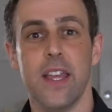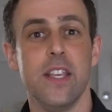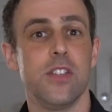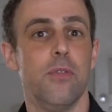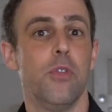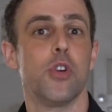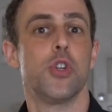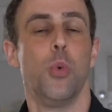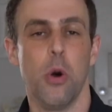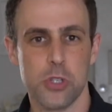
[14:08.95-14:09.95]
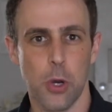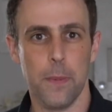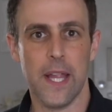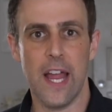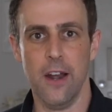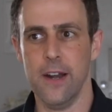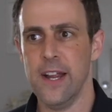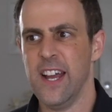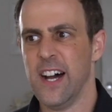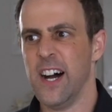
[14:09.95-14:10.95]
he's a virtuoso player
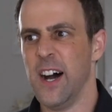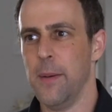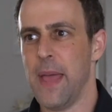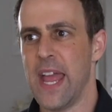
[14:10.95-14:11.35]
um,